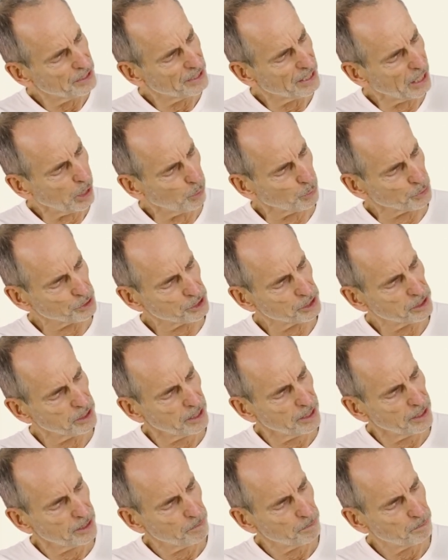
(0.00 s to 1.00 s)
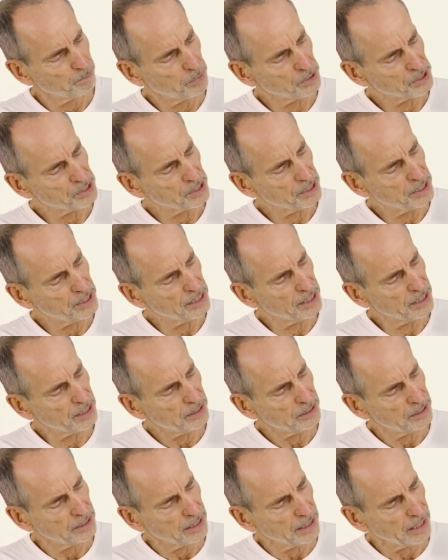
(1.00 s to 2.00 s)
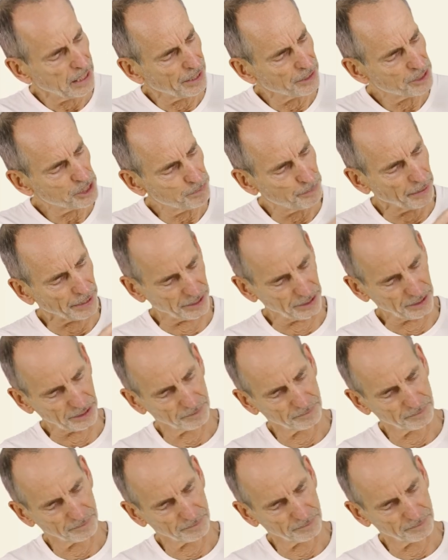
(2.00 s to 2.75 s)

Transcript: to the pelvis area, covering an extensive area.